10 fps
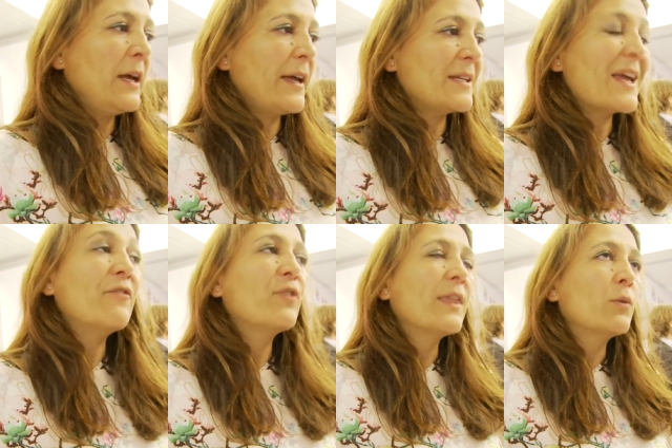and
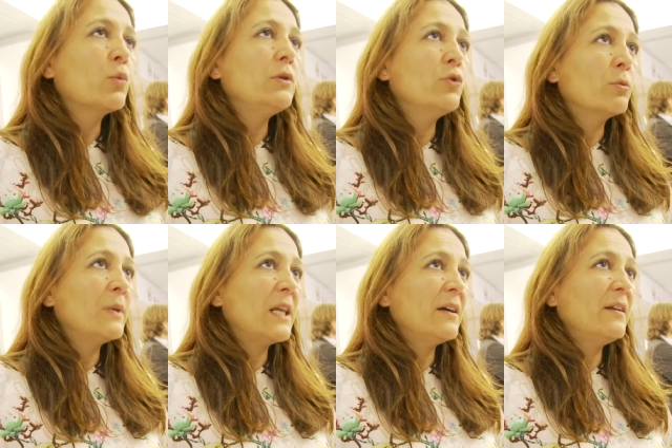everything will
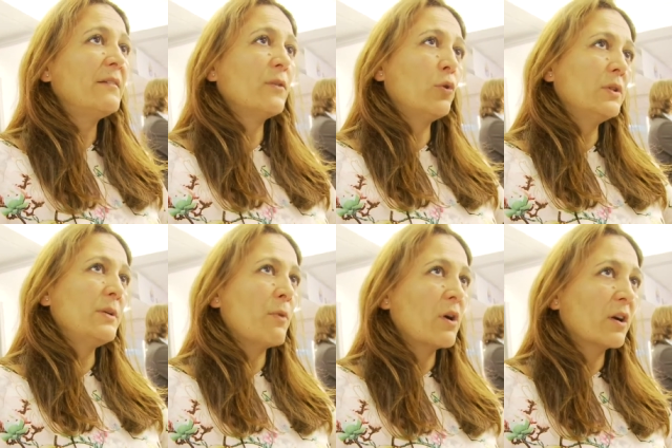normalize. All
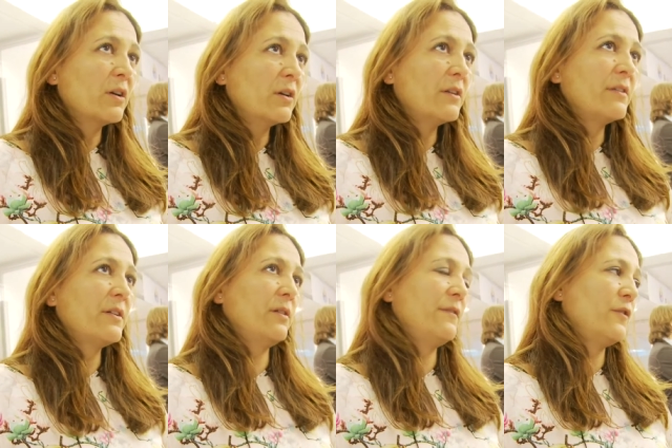the
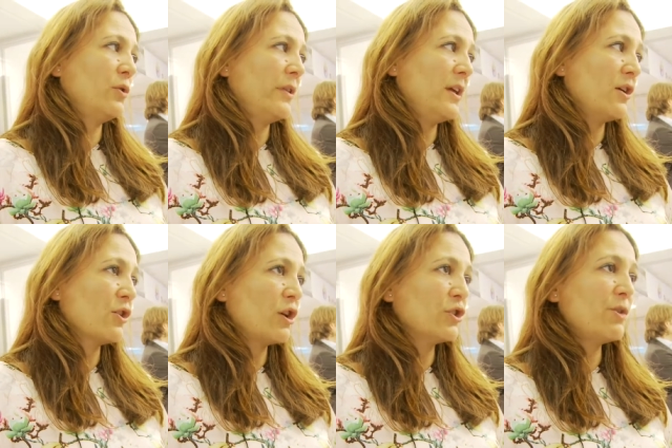markers uh, for the
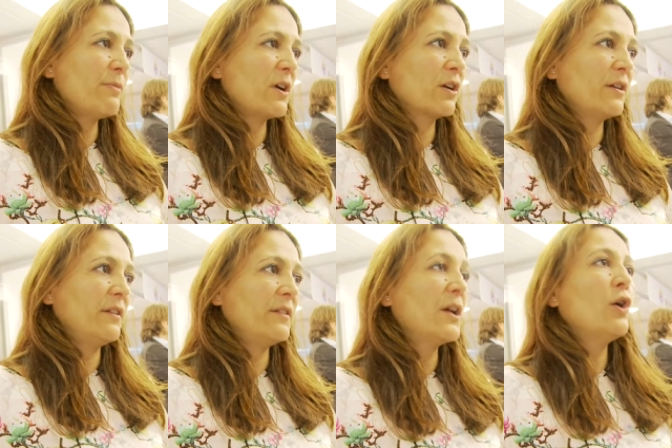oncology
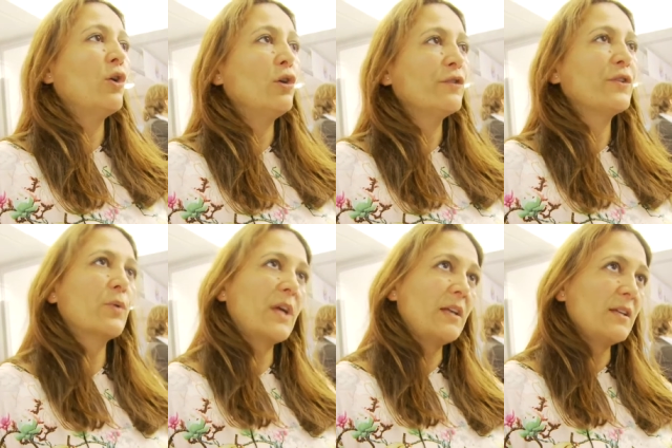markers also
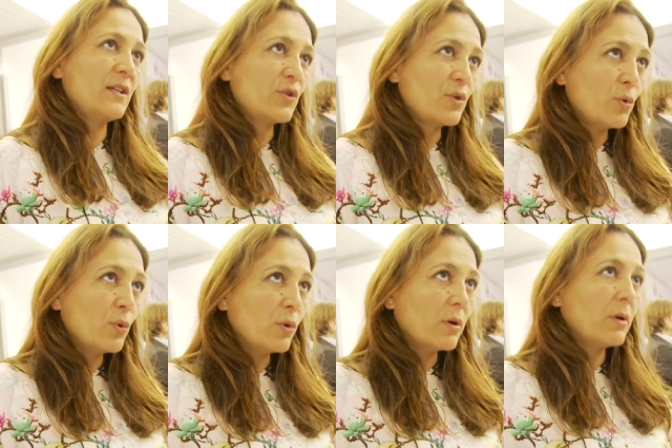get
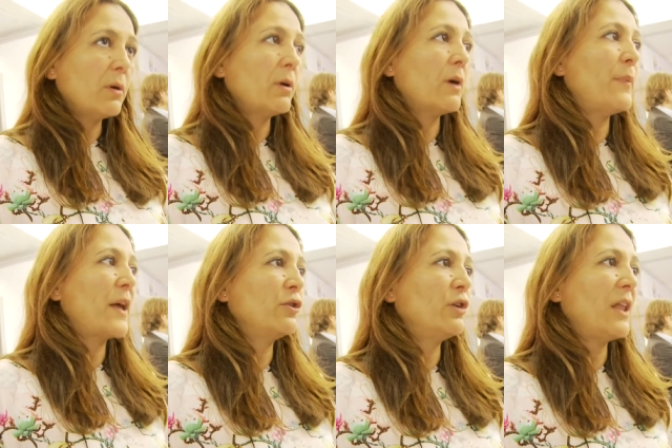into uh, a better